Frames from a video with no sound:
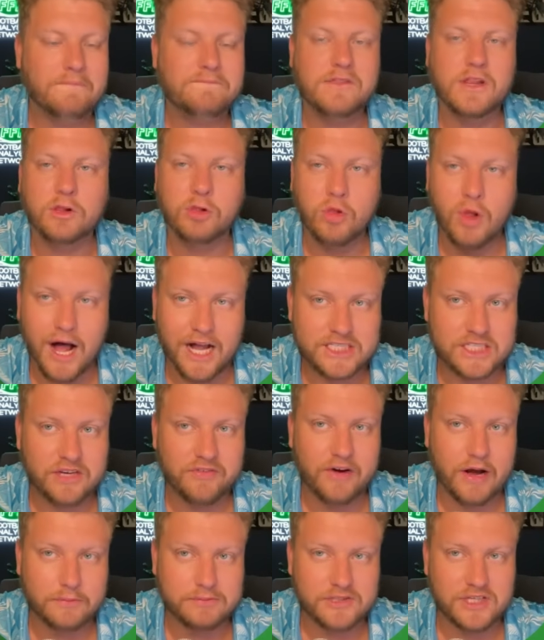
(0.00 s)
Lots of
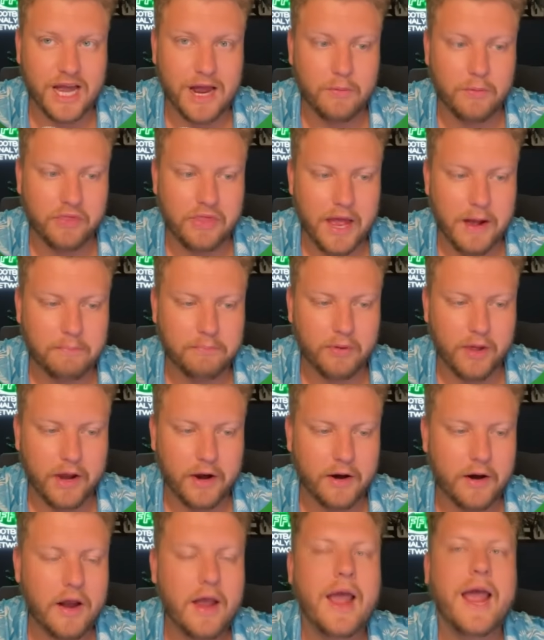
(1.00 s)
upside with that
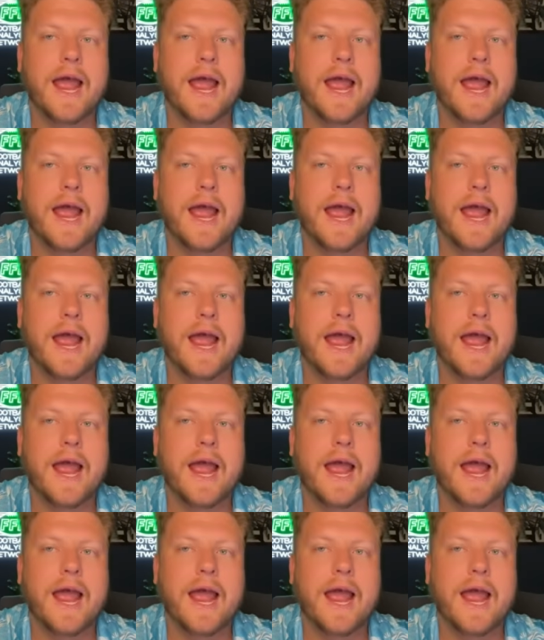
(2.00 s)
player.